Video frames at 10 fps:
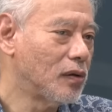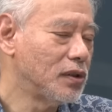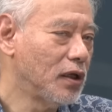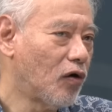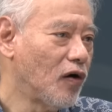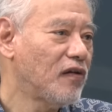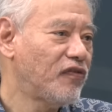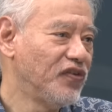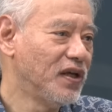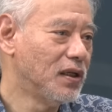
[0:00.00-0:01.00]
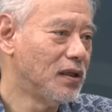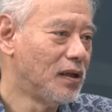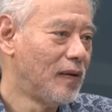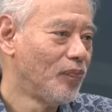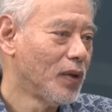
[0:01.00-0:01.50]
The oil field
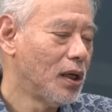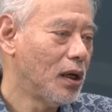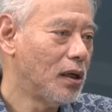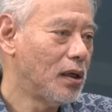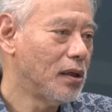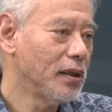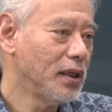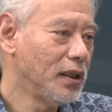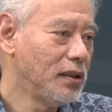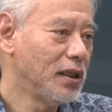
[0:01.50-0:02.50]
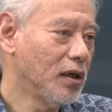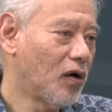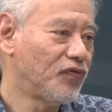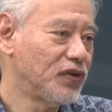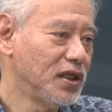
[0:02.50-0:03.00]

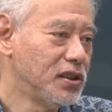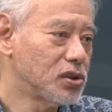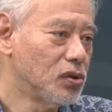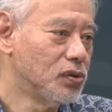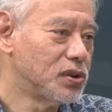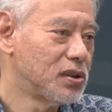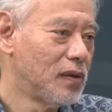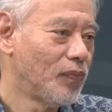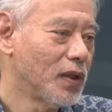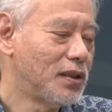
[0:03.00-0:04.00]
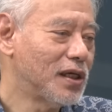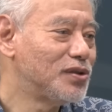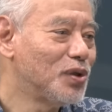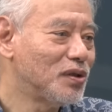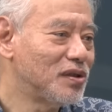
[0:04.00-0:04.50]
off the East Coast
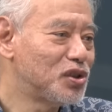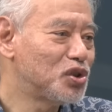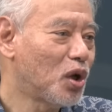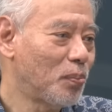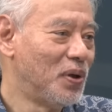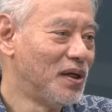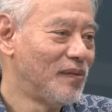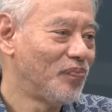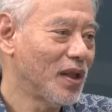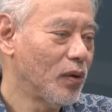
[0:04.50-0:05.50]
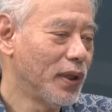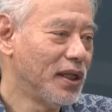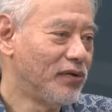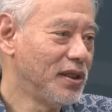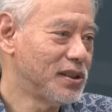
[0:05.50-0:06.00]
does not stop when
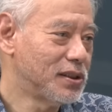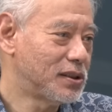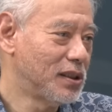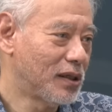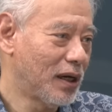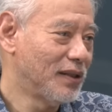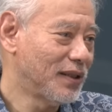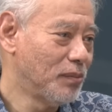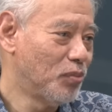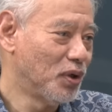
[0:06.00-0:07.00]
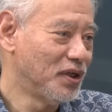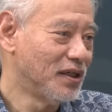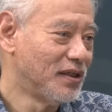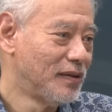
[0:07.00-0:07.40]
it reaches the Kelantan border.